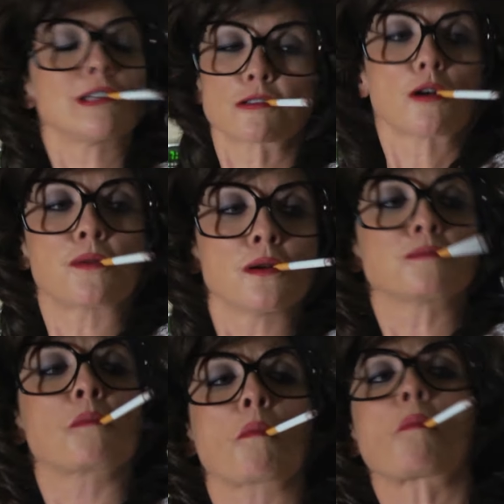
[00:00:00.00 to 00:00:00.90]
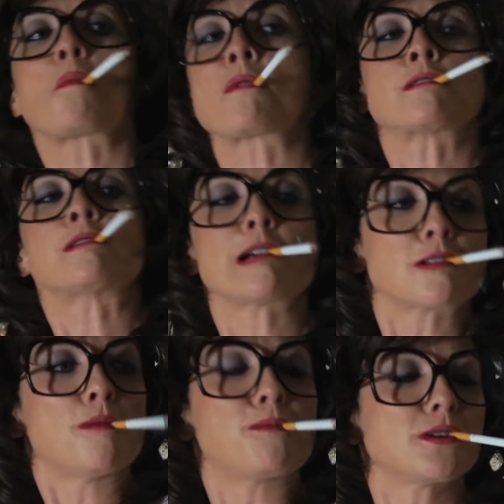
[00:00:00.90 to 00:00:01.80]
Get up. Get
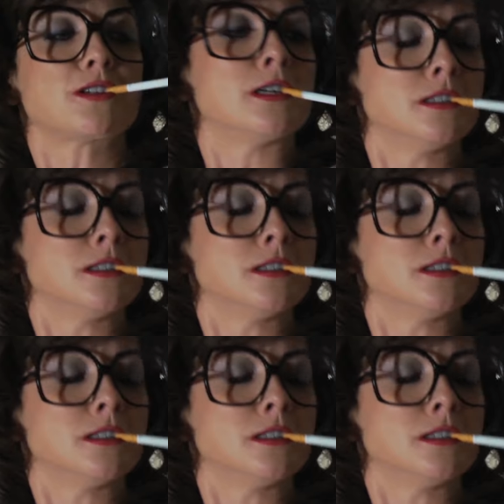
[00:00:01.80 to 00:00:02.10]
up, would you?